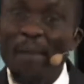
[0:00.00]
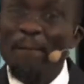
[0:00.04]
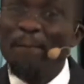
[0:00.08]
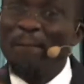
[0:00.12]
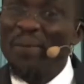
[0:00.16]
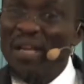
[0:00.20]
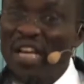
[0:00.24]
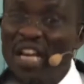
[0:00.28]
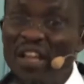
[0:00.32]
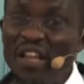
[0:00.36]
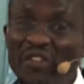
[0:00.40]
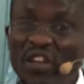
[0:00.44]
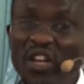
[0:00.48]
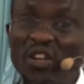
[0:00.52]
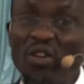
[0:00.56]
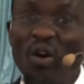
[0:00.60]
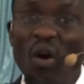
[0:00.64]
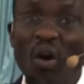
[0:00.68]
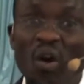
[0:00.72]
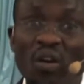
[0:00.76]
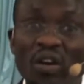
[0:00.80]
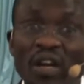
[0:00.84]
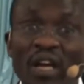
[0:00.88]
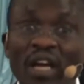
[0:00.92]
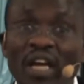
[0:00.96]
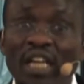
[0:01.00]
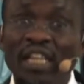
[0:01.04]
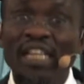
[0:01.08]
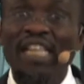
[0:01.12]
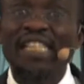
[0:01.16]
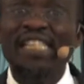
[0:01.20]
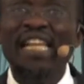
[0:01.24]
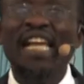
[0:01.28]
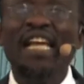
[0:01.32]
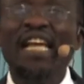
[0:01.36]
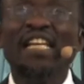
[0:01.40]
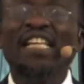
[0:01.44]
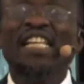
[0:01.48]
believing God. They
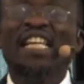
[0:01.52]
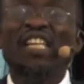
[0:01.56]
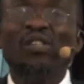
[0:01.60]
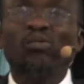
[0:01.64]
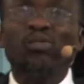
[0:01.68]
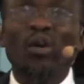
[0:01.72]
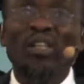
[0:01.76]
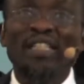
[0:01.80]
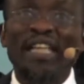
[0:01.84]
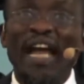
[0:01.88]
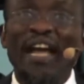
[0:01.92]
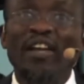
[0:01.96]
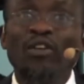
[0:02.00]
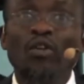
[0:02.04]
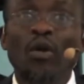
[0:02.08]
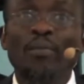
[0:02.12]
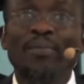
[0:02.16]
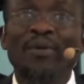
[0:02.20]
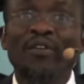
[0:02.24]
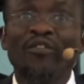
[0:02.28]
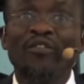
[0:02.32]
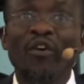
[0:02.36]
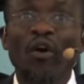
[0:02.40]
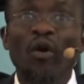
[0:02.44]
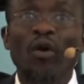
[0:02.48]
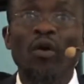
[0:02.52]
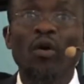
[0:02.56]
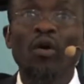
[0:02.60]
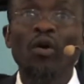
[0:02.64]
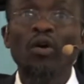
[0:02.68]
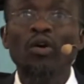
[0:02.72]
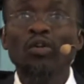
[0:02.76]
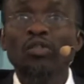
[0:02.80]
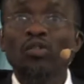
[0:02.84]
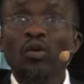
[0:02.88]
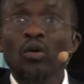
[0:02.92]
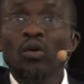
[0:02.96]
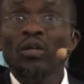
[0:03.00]
say, This is what I know before.
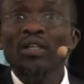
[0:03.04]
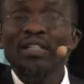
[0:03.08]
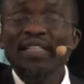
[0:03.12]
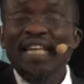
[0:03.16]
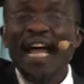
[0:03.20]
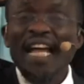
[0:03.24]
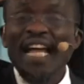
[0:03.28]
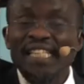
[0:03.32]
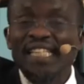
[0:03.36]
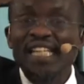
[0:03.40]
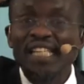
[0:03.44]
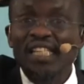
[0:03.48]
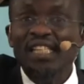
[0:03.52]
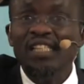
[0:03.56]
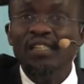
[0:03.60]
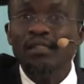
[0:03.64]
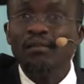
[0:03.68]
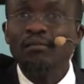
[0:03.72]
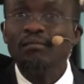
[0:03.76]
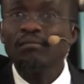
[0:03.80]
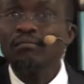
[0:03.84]
So does this